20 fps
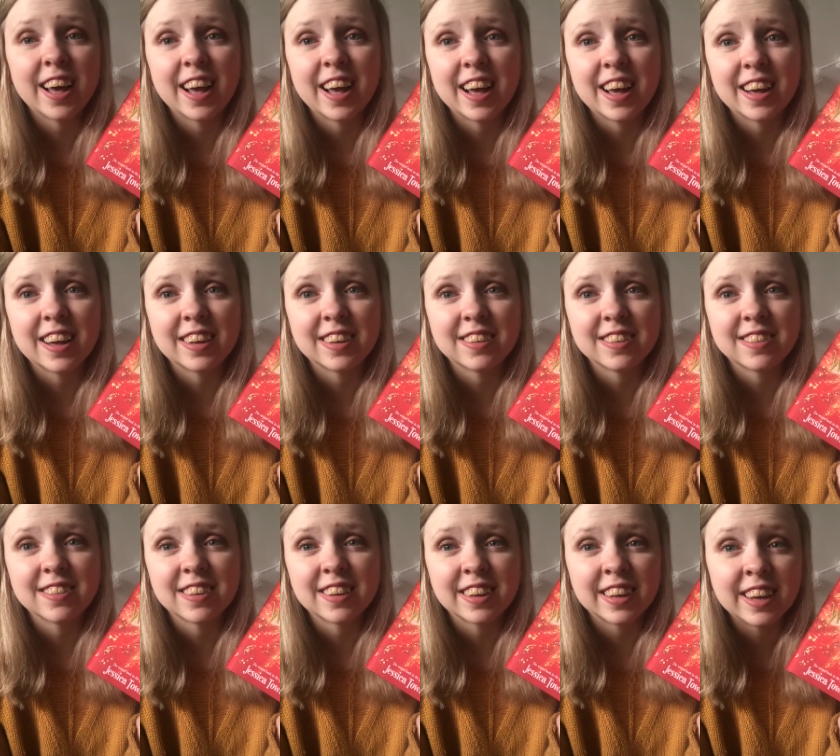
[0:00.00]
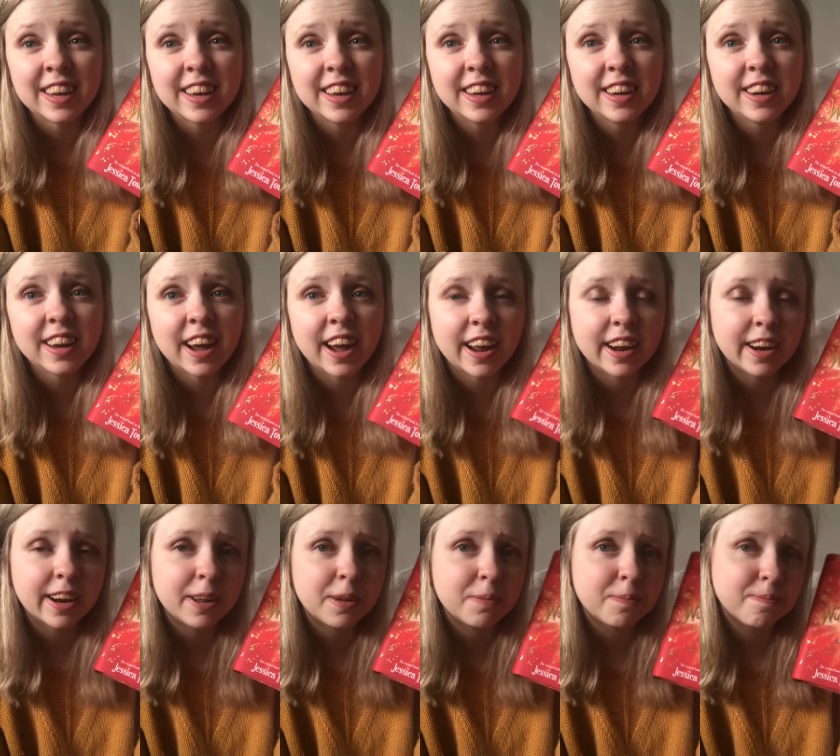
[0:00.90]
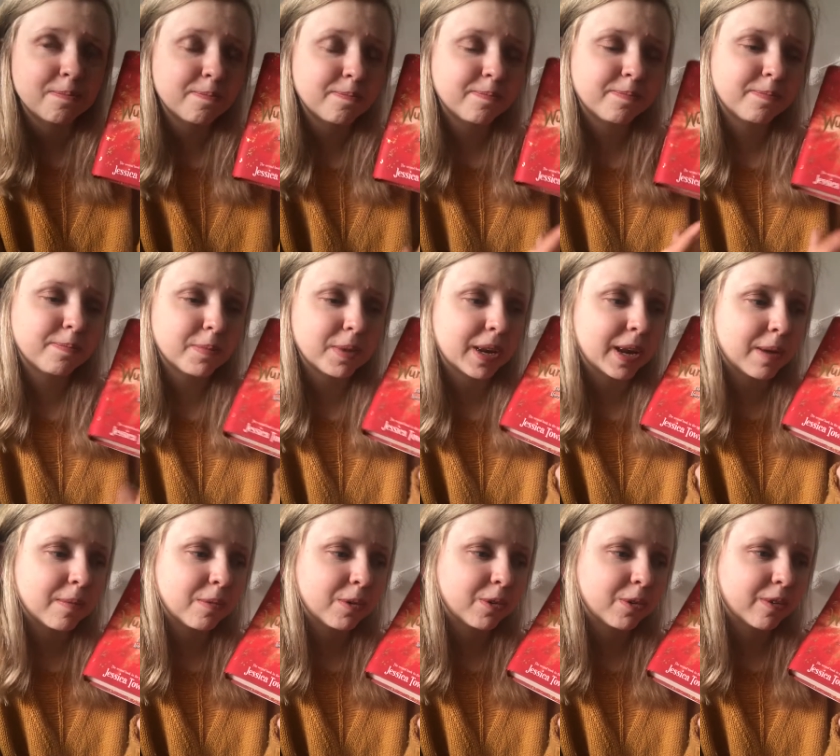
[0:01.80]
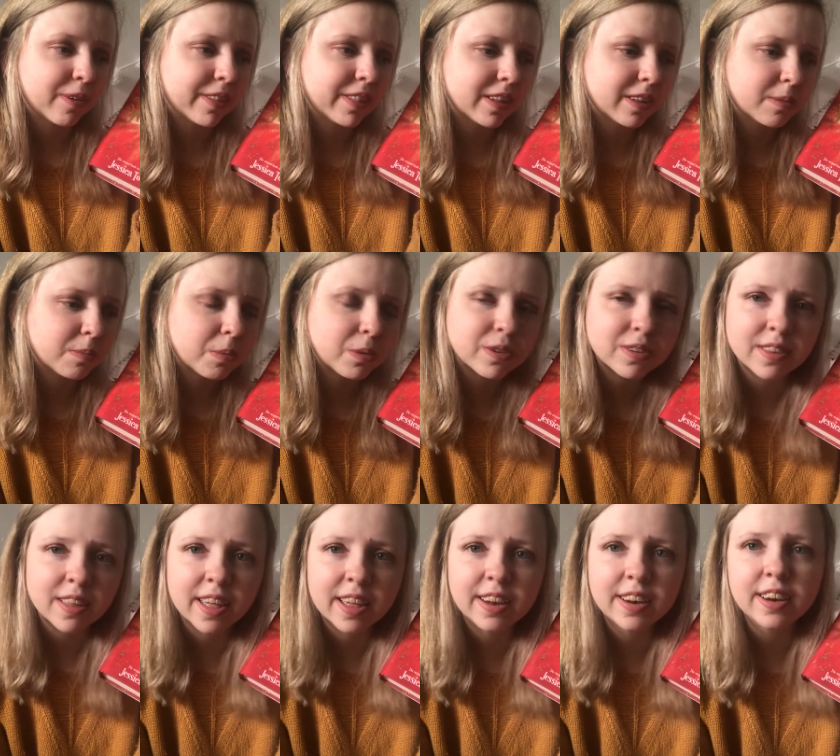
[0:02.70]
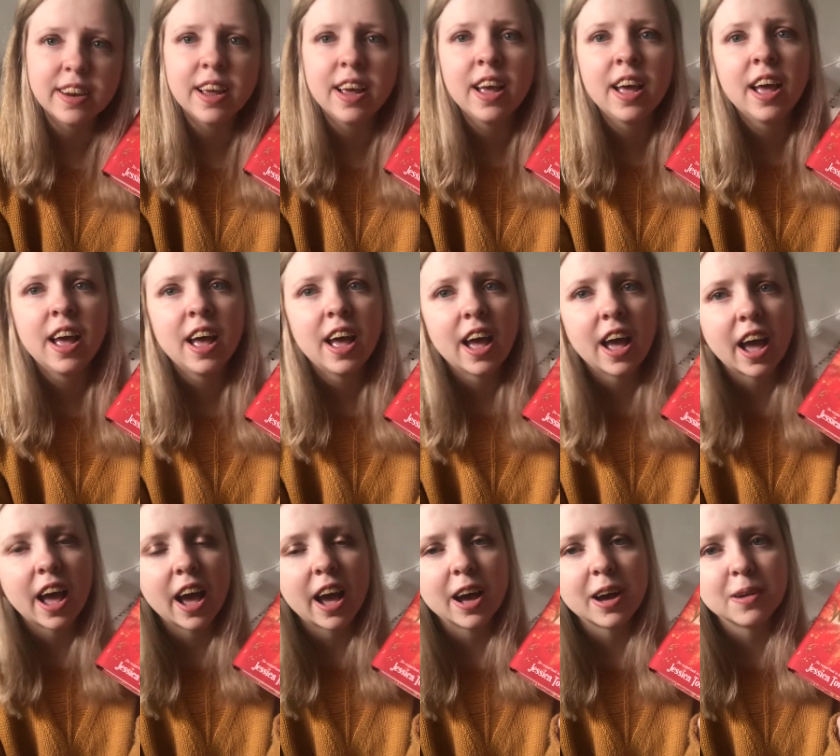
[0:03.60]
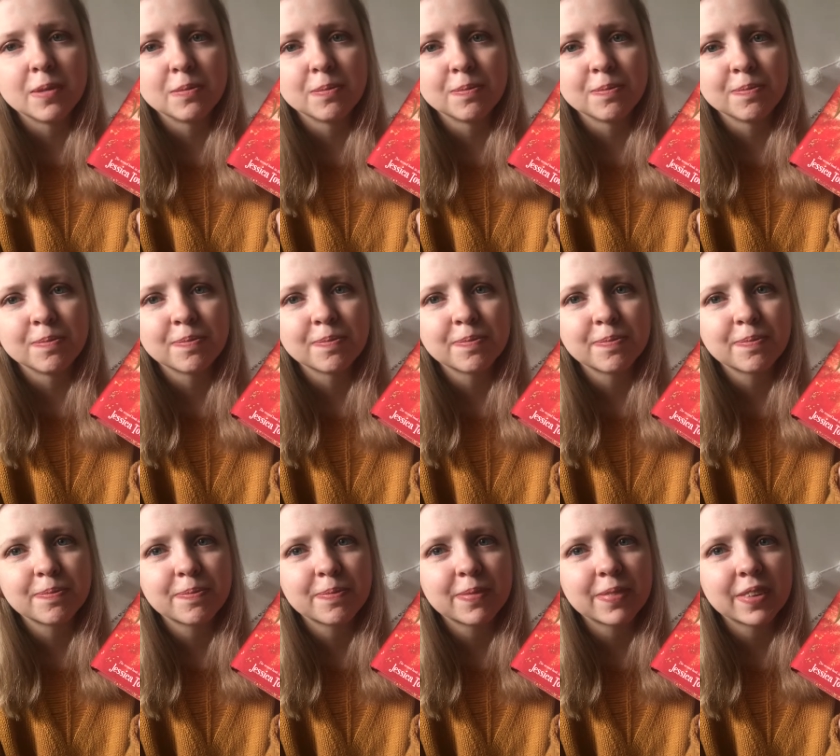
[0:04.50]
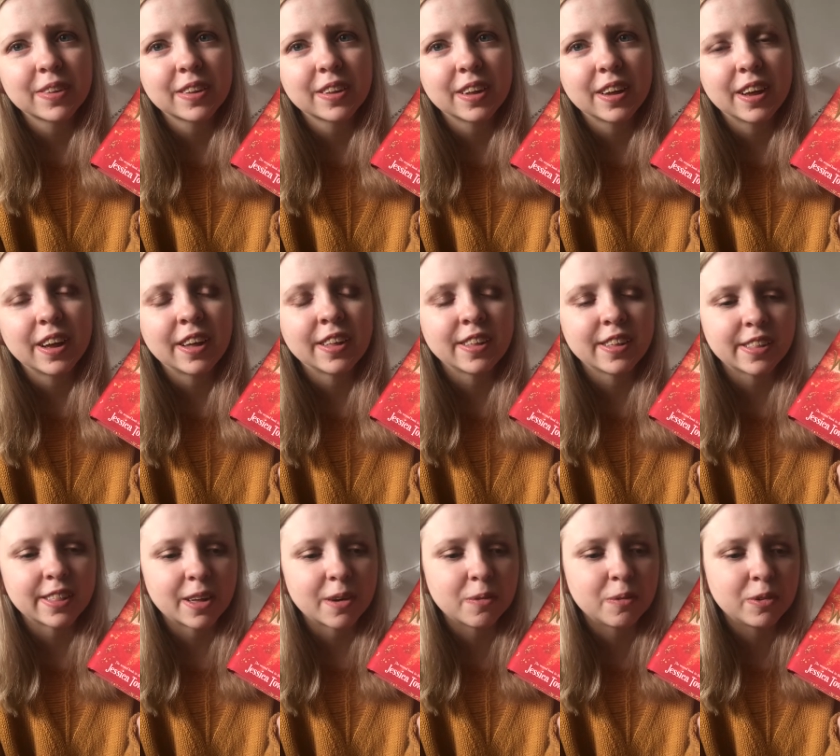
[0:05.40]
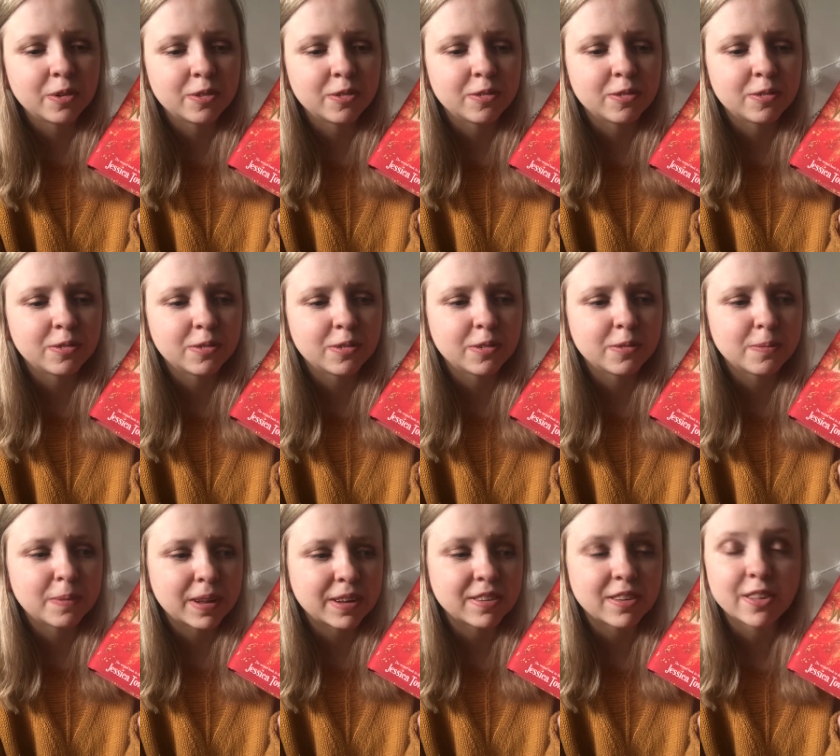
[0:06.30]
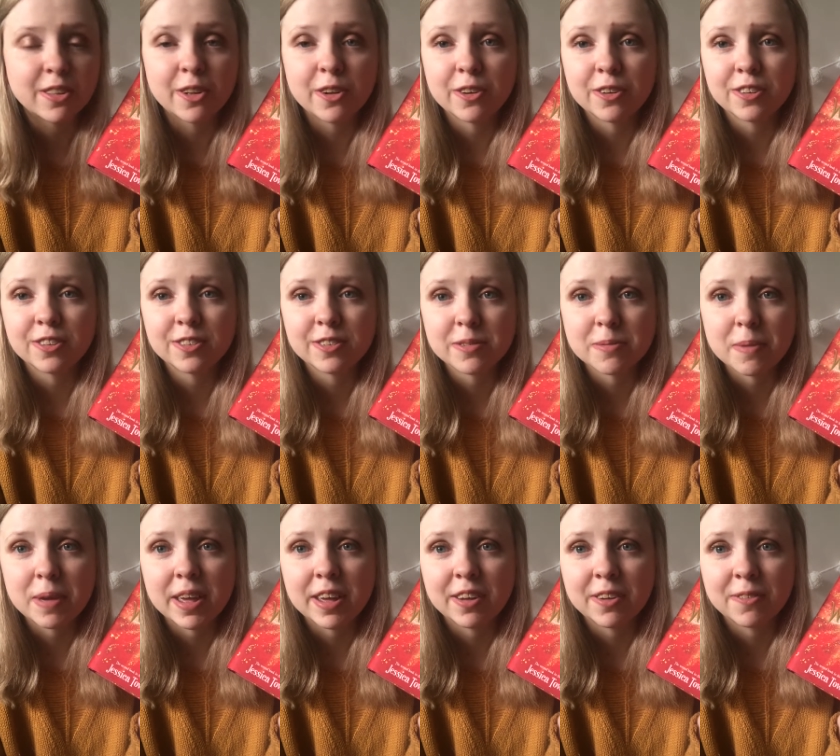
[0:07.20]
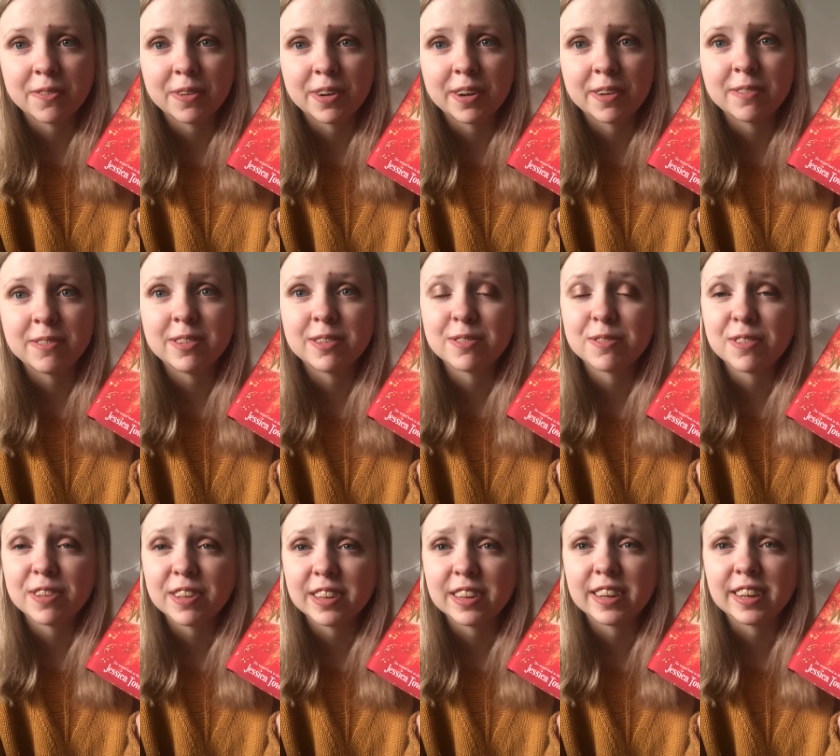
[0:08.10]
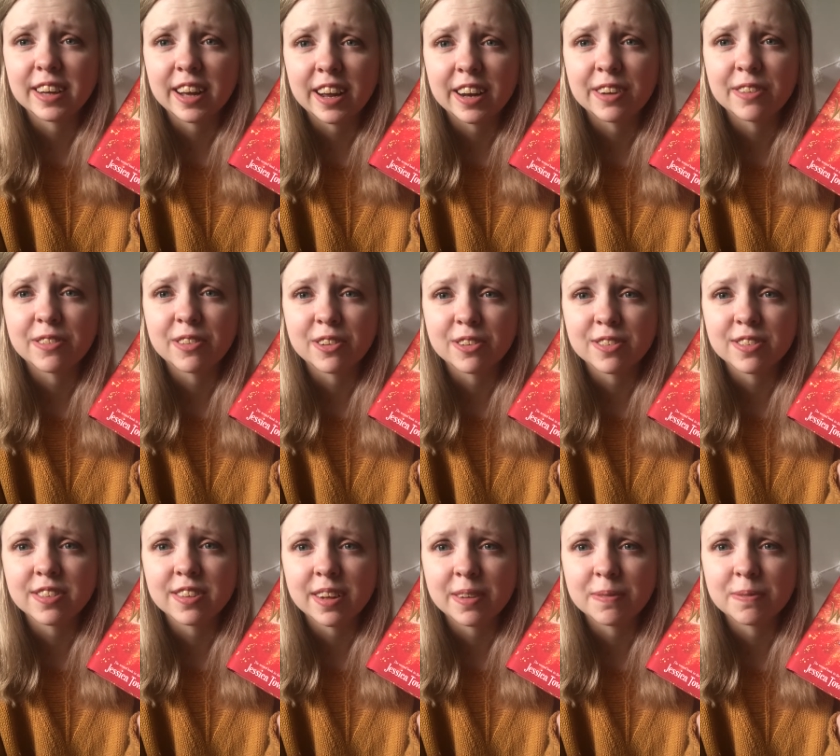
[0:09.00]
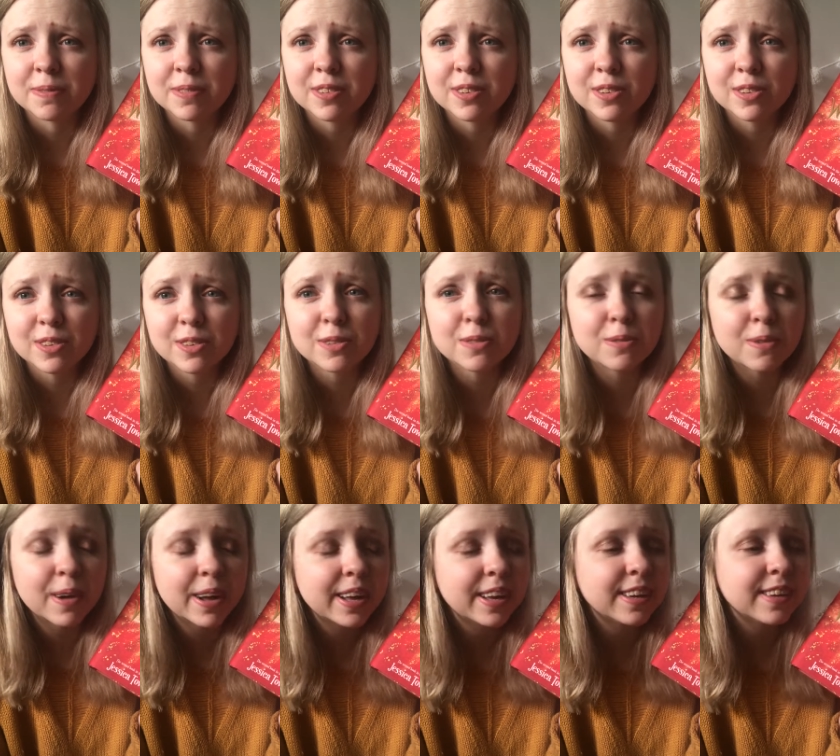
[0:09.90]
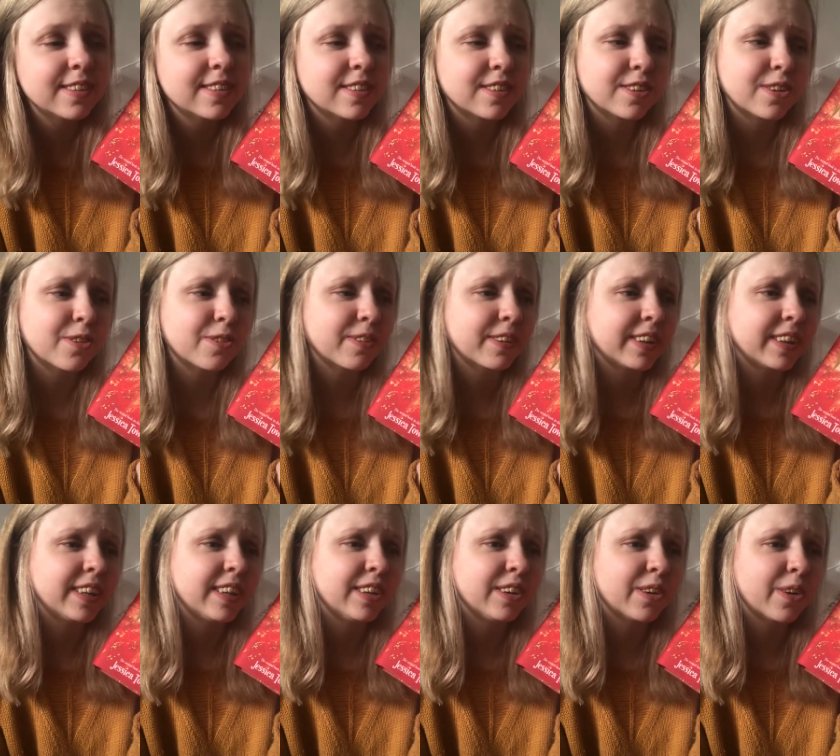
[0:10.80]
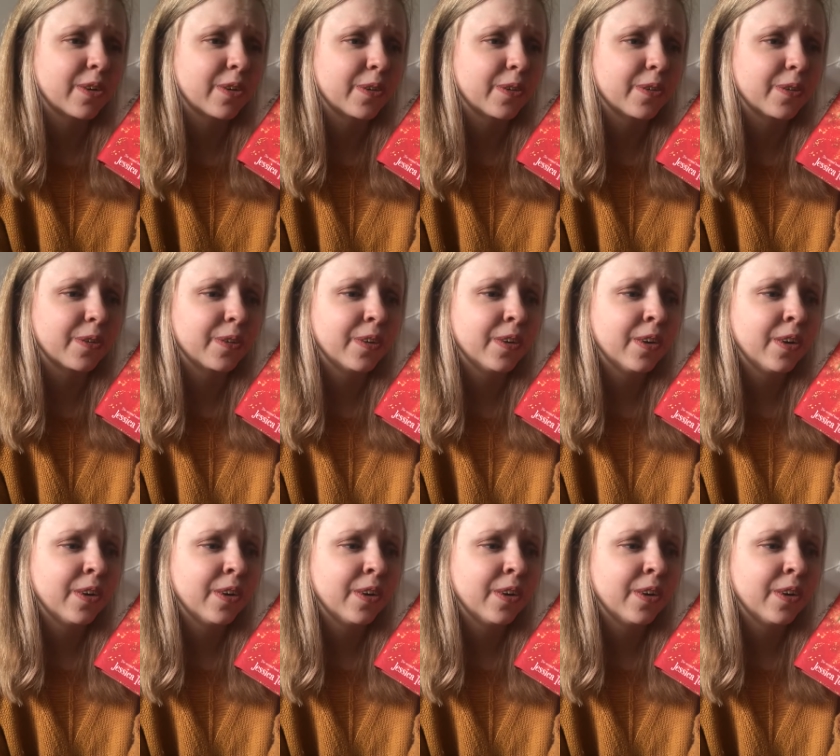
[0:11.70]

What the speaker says: as a kid had I been able to read these books then. I think that would have meant a lot to me when I was feeling kind of those same sorts of ways and not really know